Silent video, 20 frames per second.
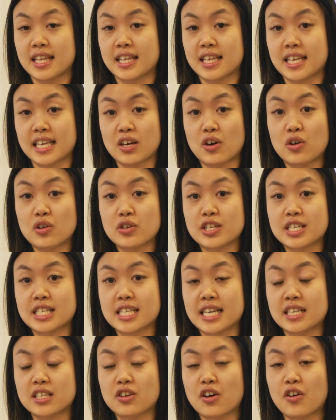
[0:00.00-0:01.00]
It also
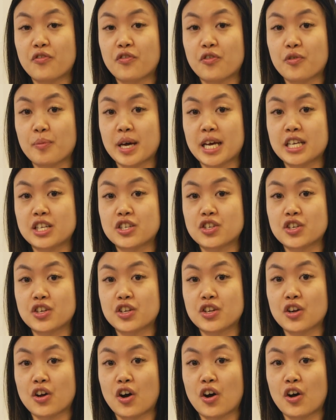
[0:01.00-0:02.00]
sends
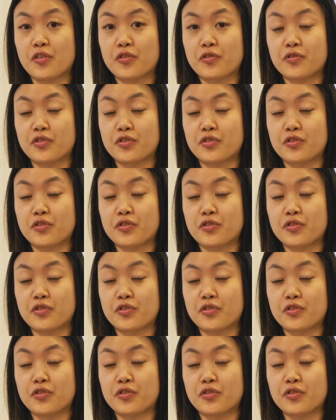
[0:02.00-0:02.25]
confirmation of